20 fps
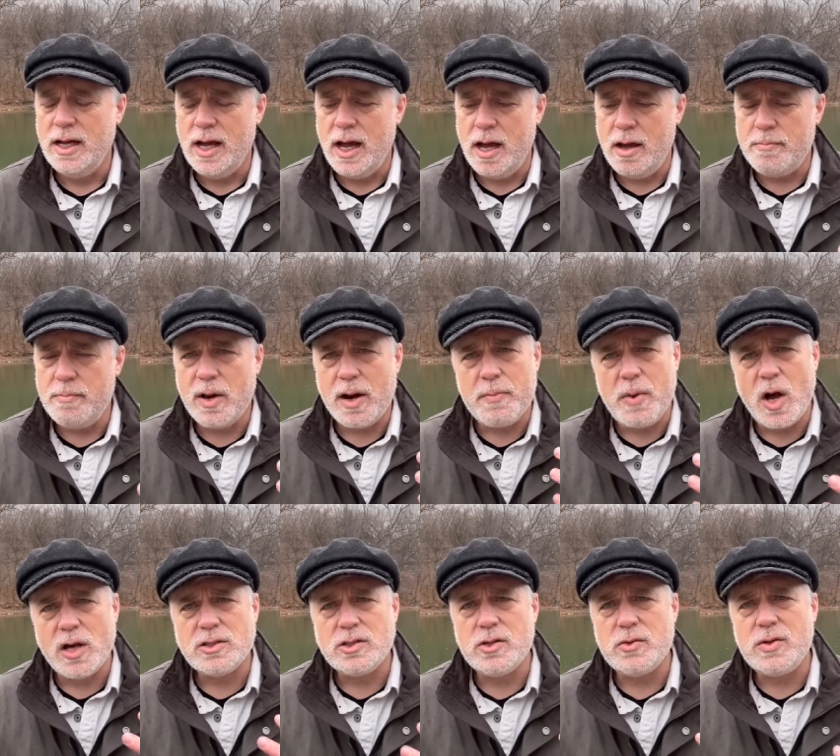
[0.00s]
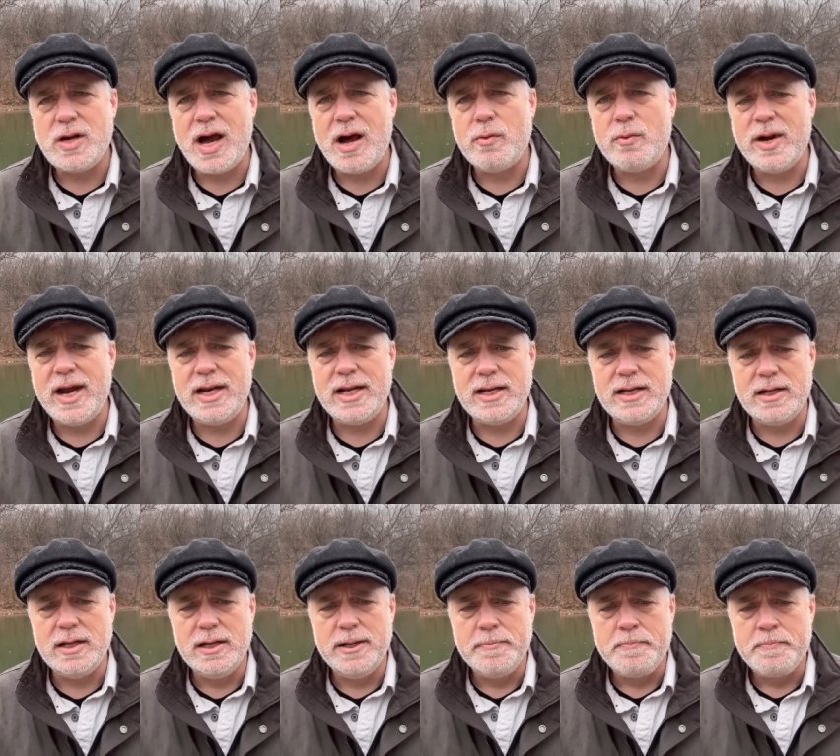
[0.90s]
But I'm also not ready
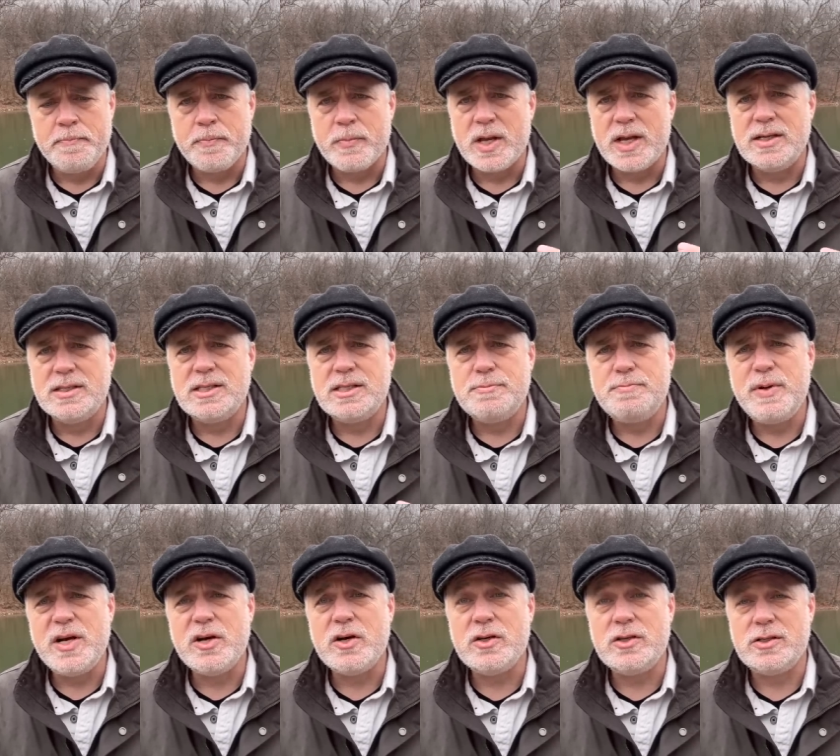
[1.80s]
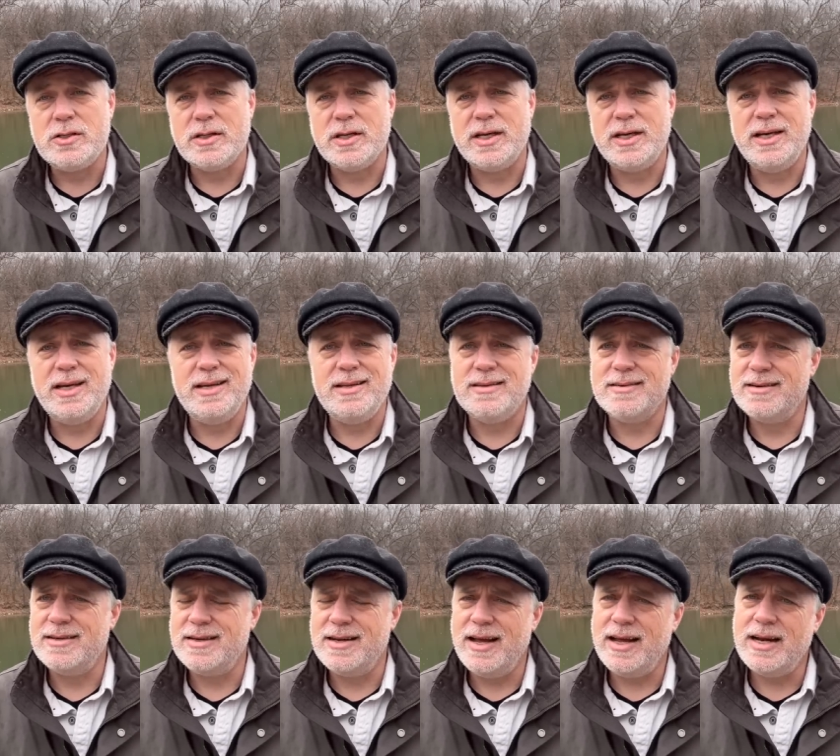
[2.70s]
spiritually
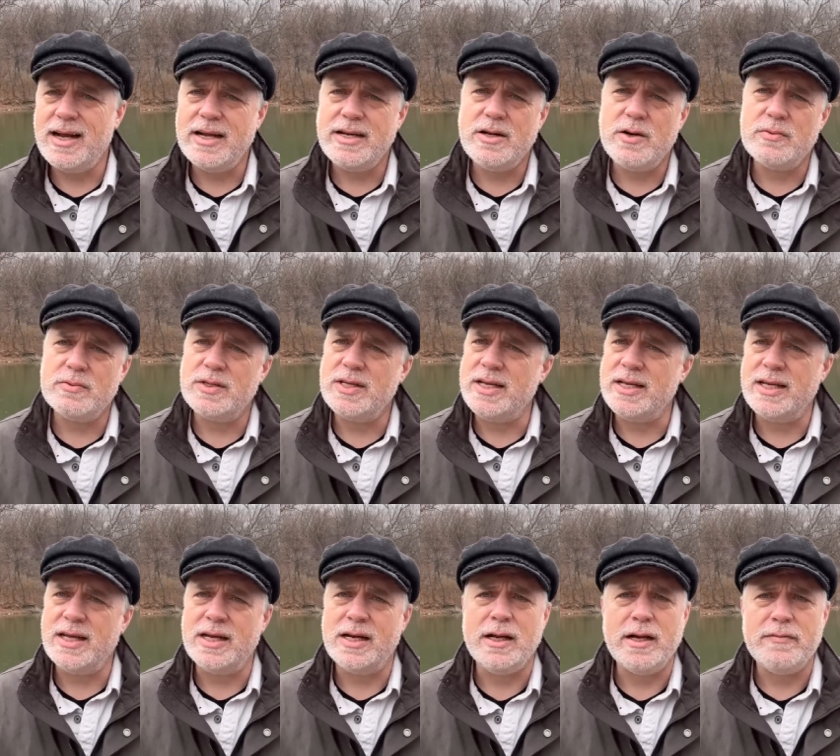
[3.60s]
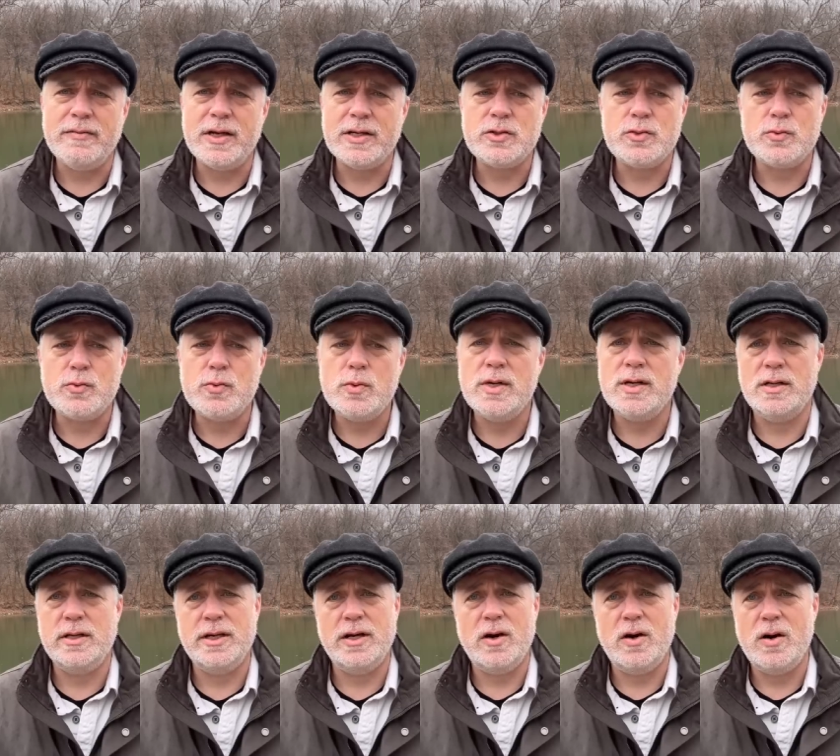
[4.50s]
either. And I don't think any of us
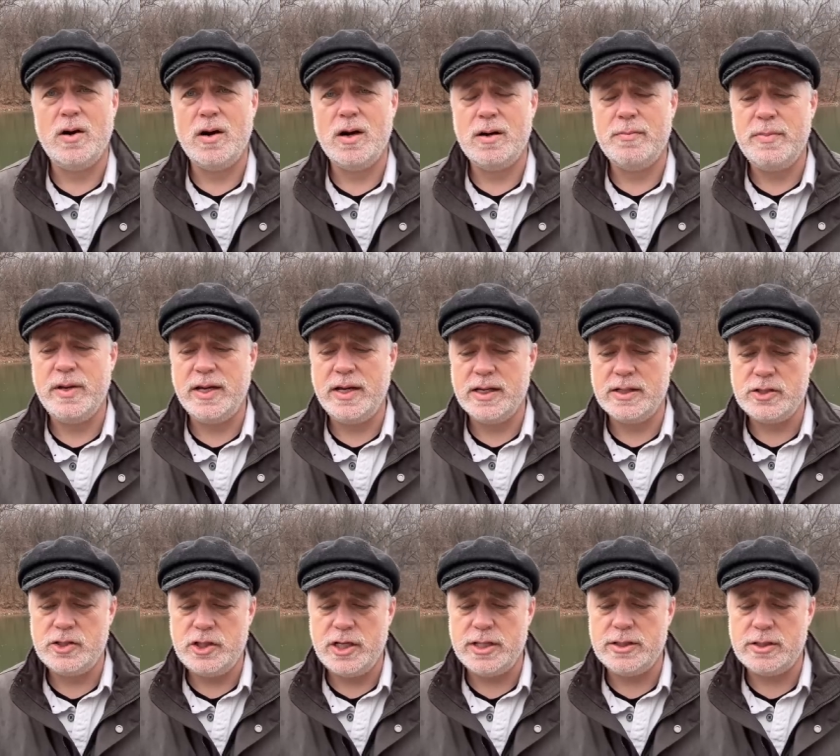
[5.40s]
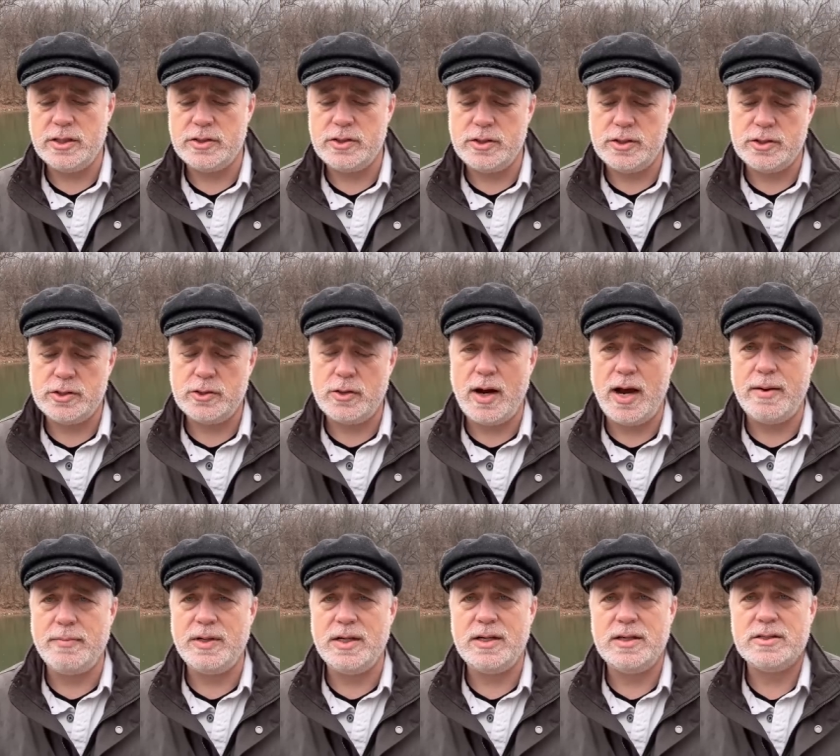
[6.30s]
really are, because Jesus
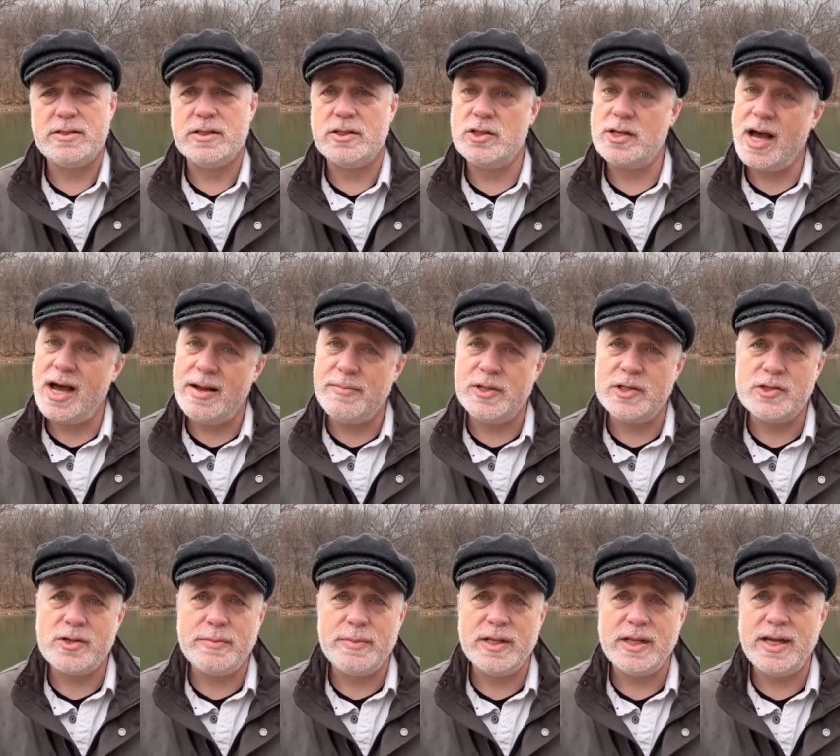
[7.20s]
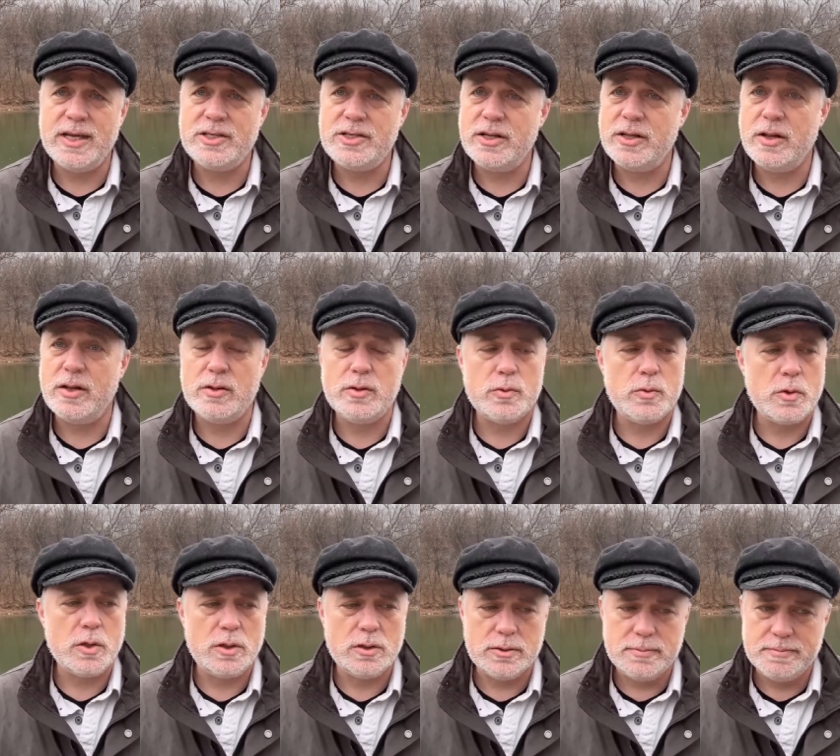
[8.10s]
described it as a time of tribulation that the
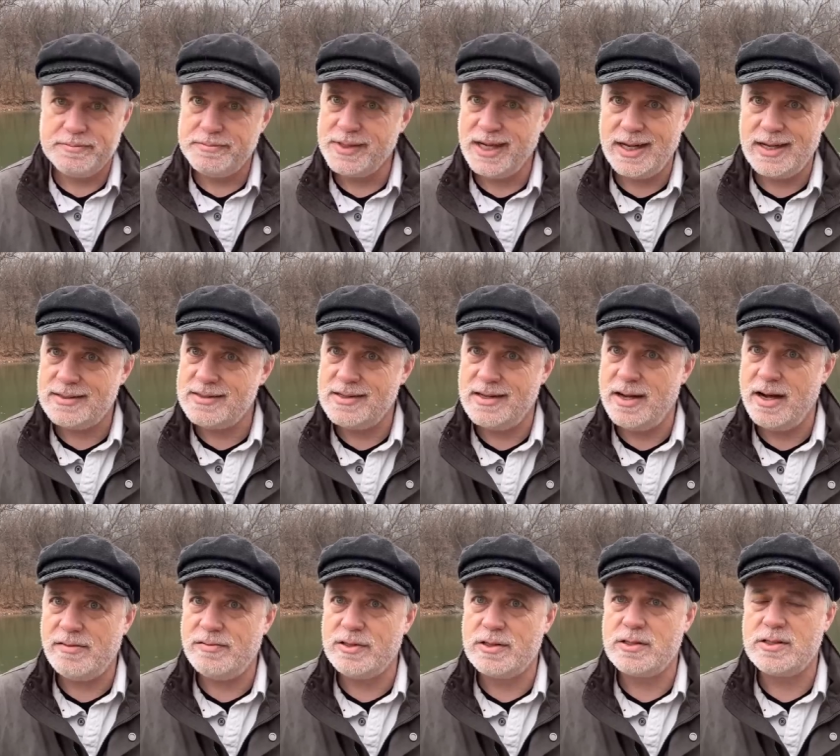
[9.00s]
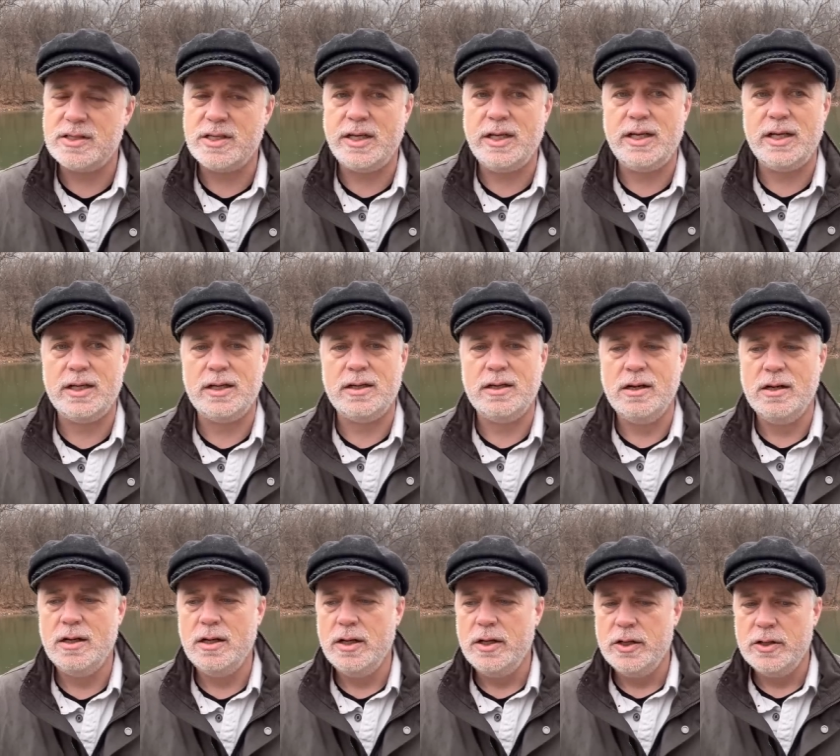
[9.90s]
world has never seen.
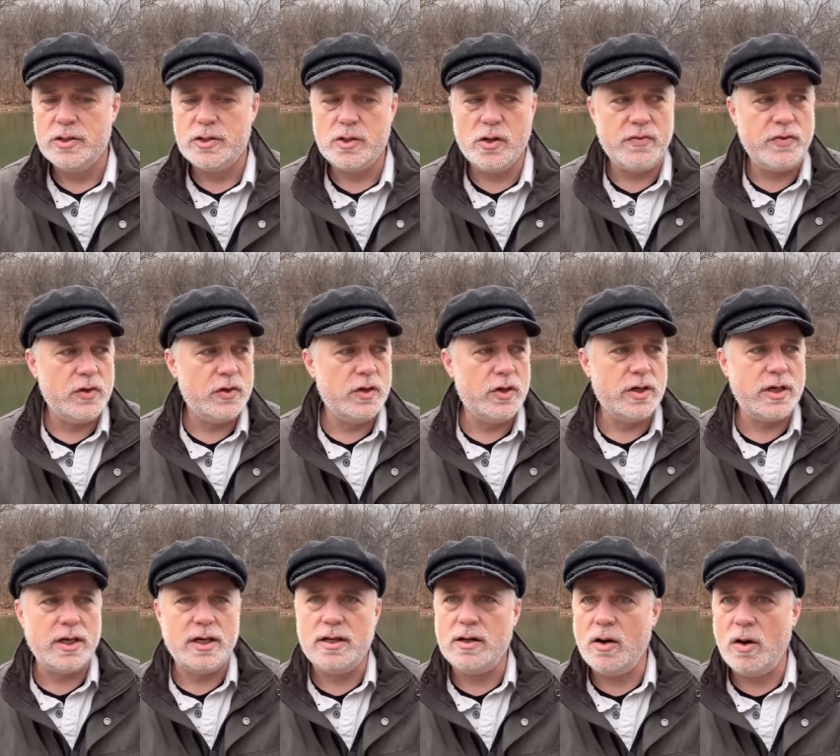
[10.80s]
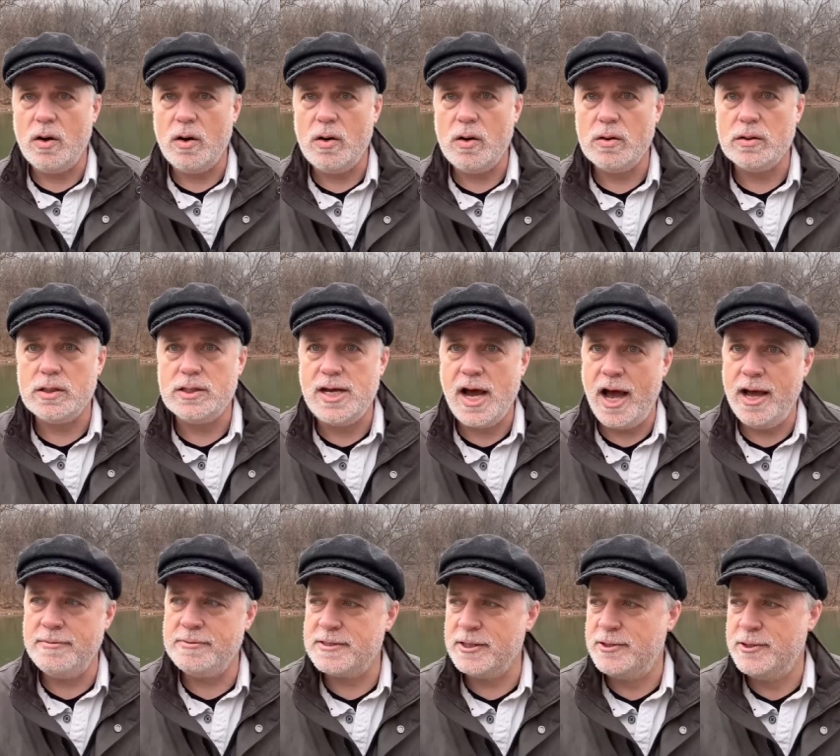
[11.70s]
So if you look at all the
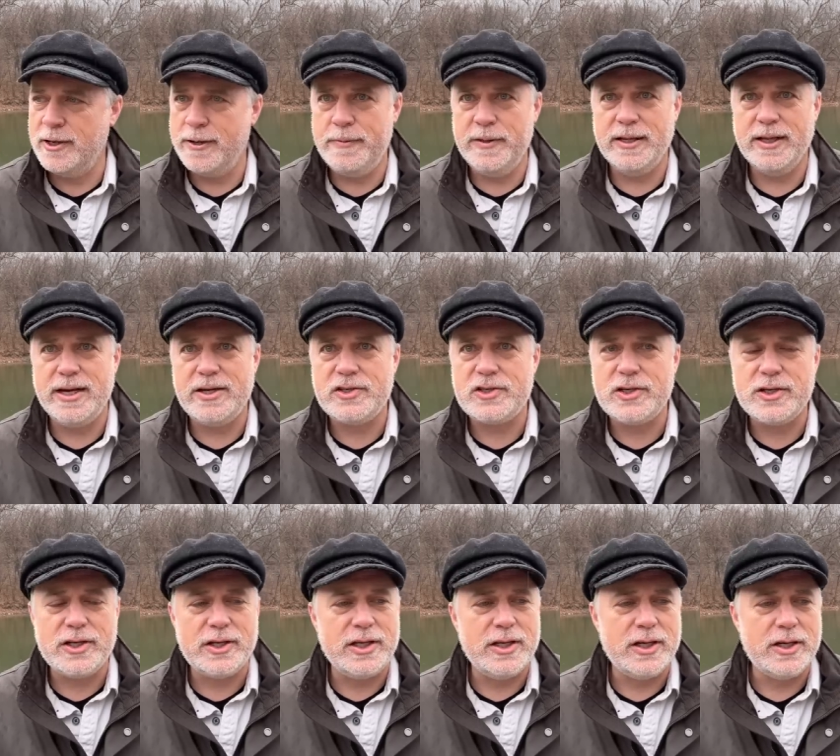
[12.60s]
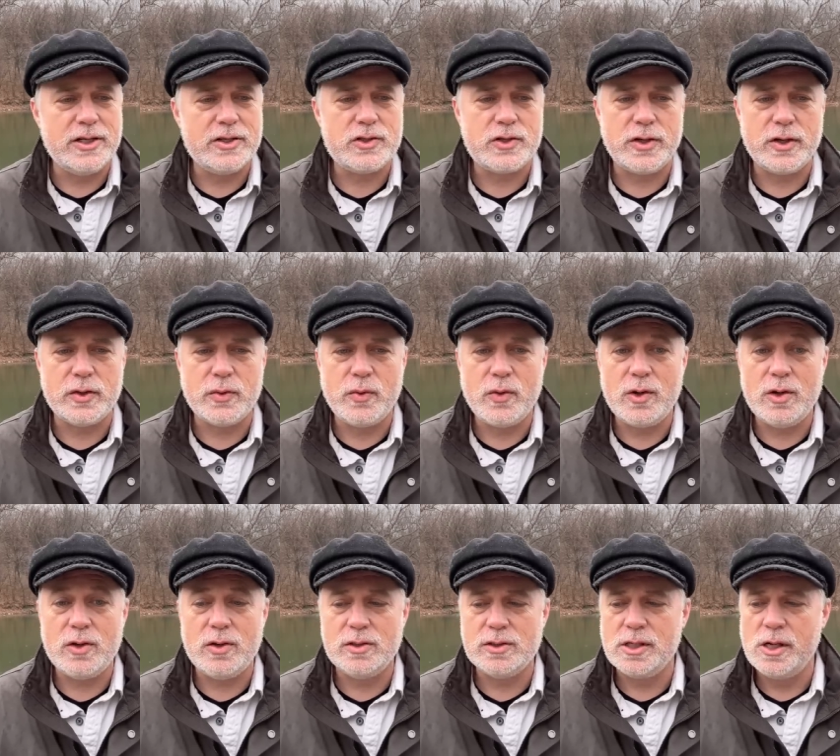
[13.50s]
times of tribulation in the history of the
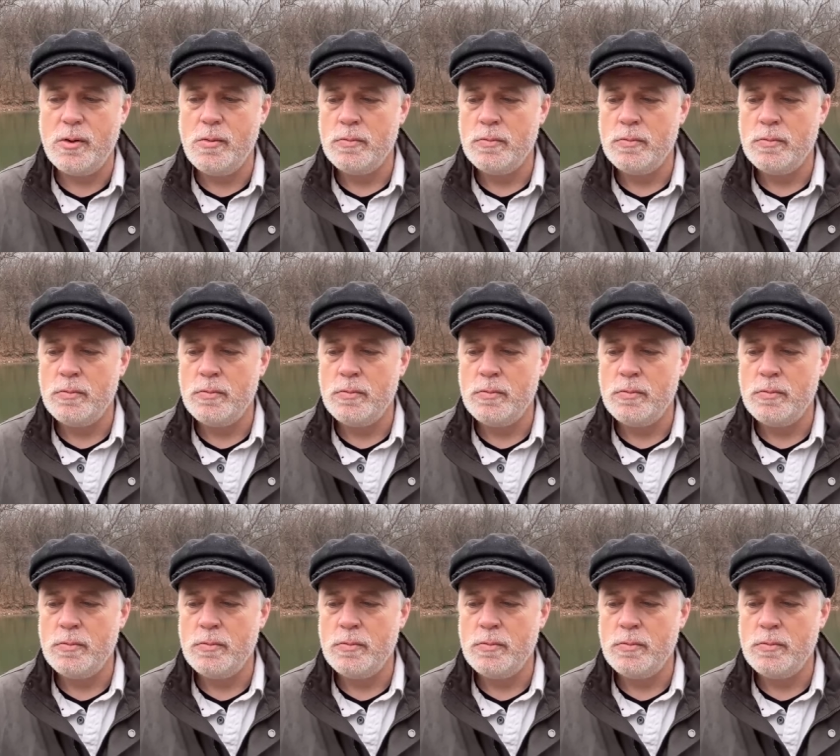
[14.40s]
world